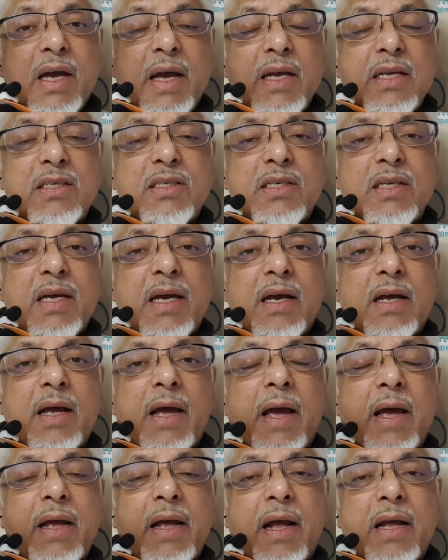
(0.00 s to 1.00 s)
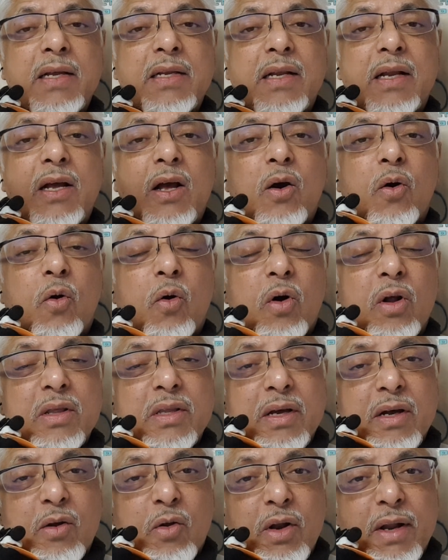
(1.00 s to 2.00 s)
HDL, all
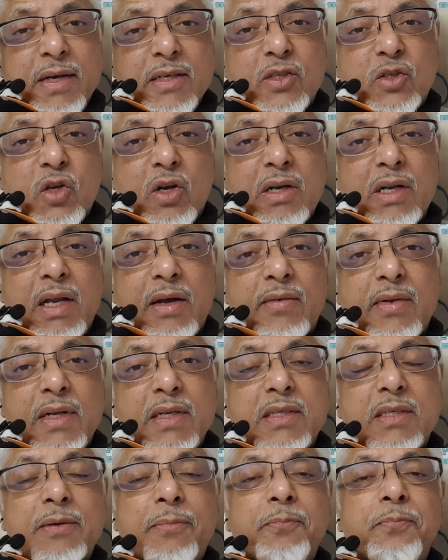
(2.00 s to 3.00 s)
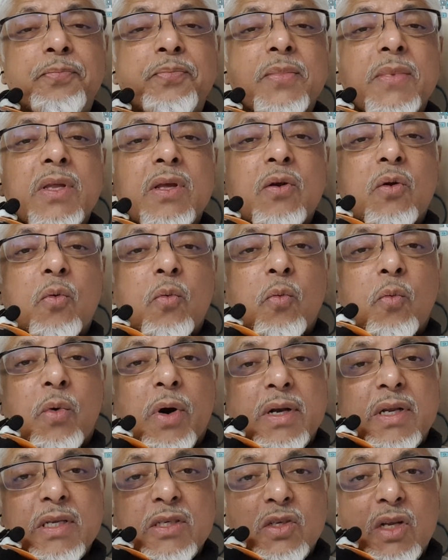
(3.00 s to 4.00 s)
the cholesterol levels.
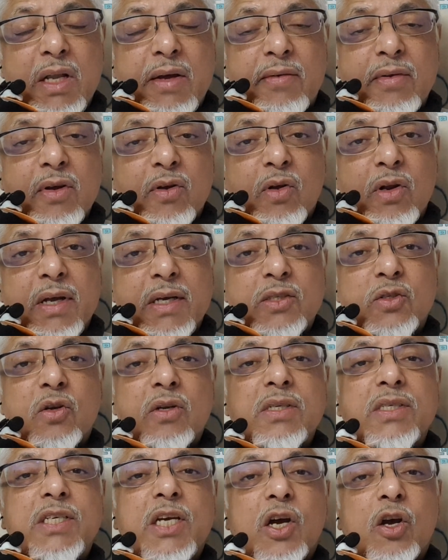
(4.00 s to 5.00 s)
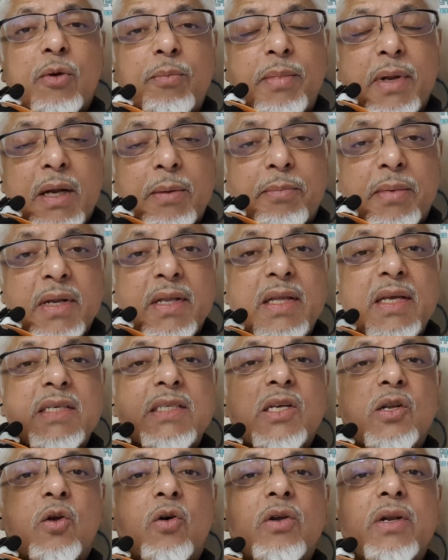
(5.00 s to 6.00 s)
What is your level of cholesterol? Check your blood pressure. These
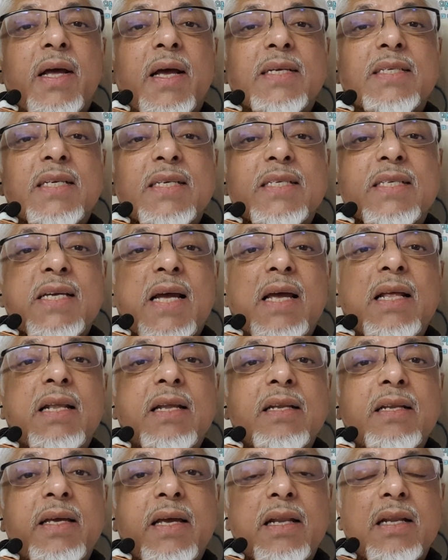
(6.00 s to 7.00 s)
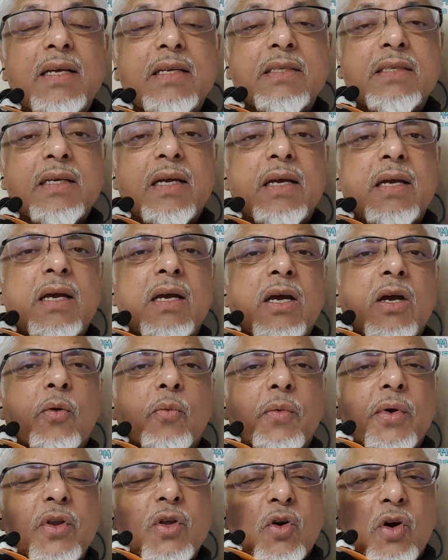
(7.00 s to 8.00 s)
are known as the silent killers.
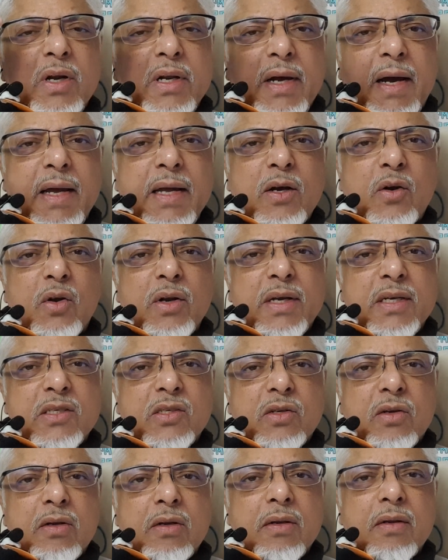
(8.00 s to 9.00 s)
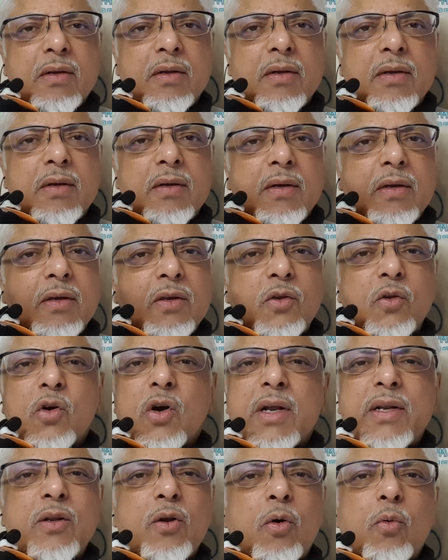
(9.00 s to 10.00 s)
When you got high cholesterol, you
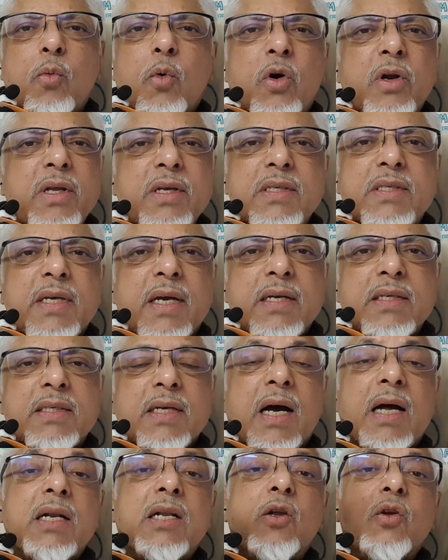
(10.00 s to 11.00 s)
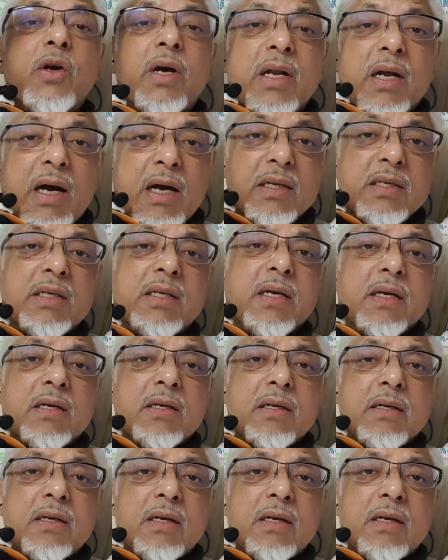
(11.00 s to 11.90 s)
got no warning signs until you get a heart attack.